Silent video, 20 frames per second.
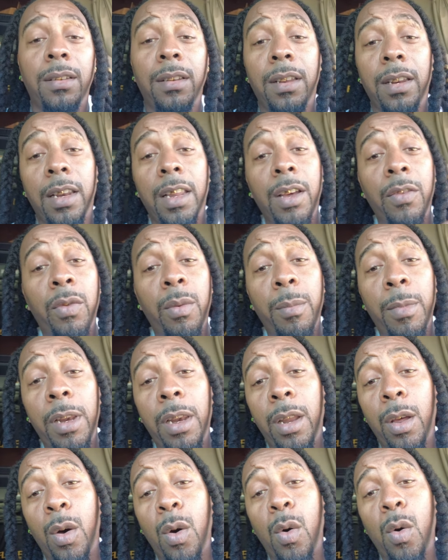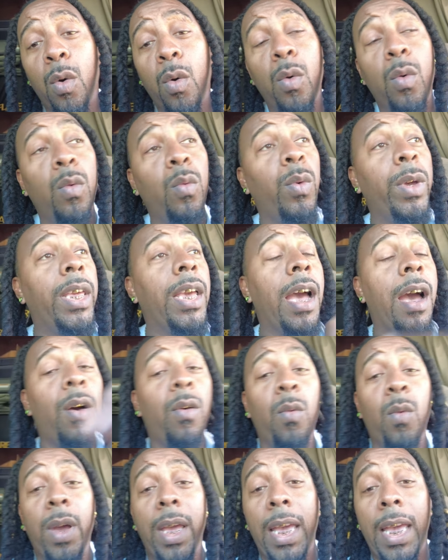delivered my load. We
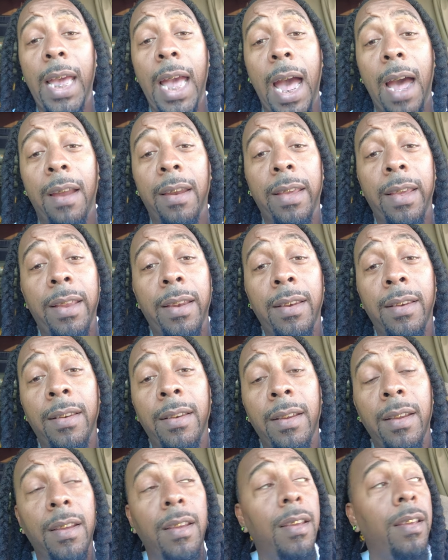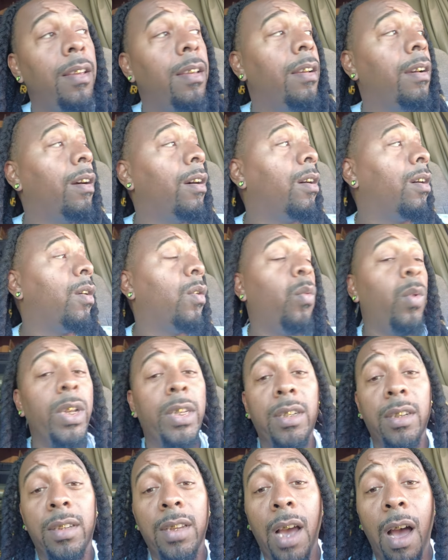out way out in
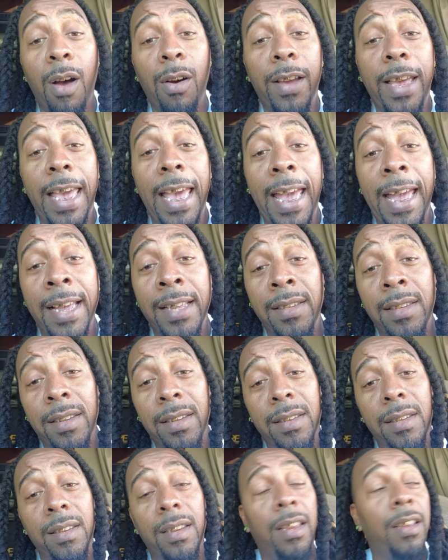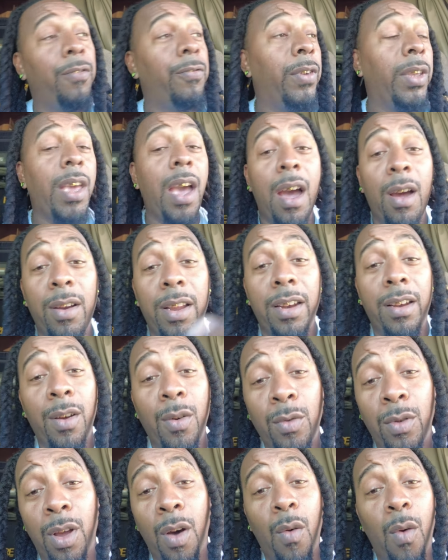Wichita, Kansas. And for y'all that
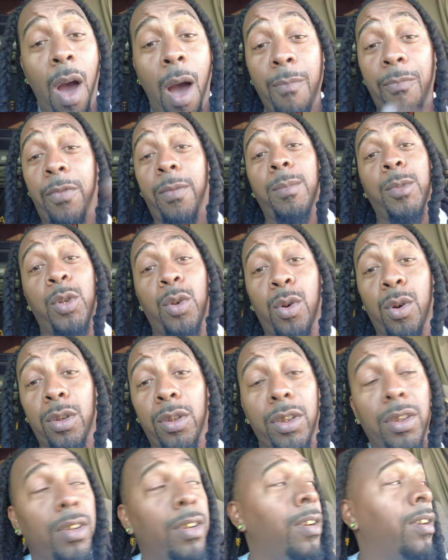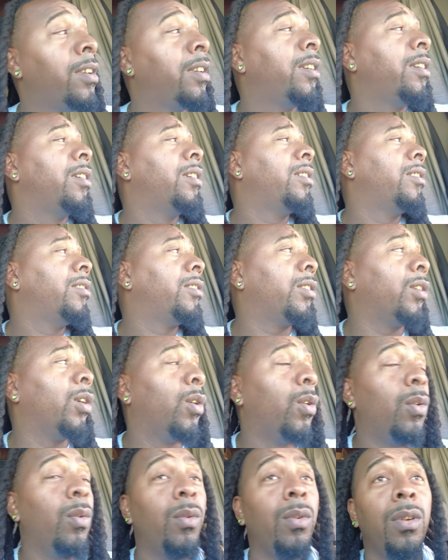don't know, I'm from Georgia.
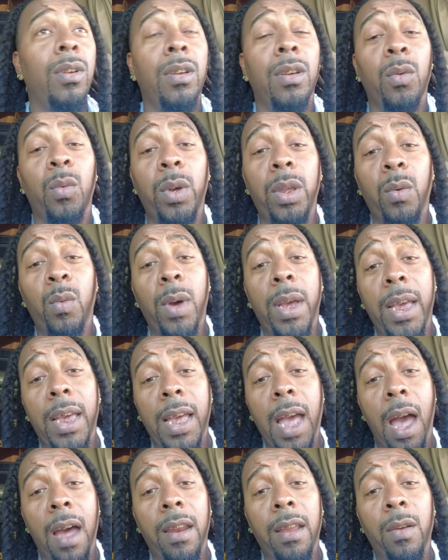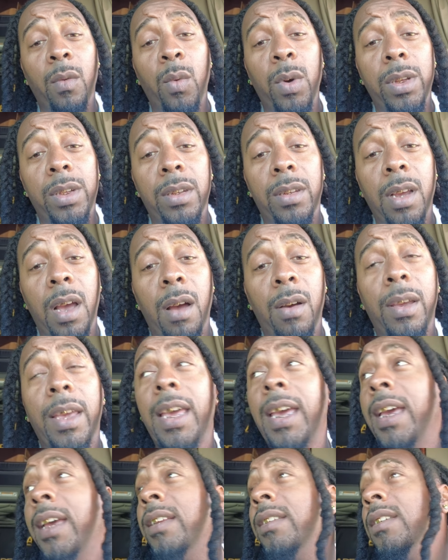So we way out in Wichita,
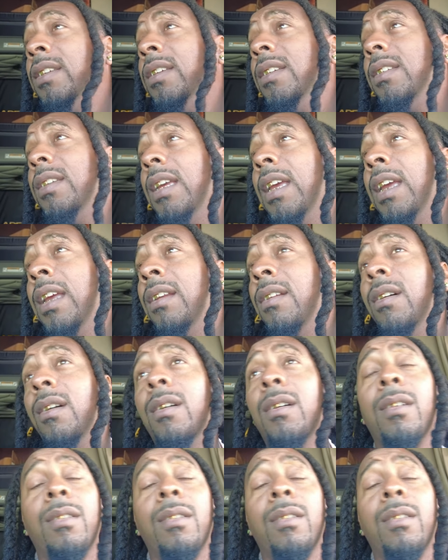Kansas, and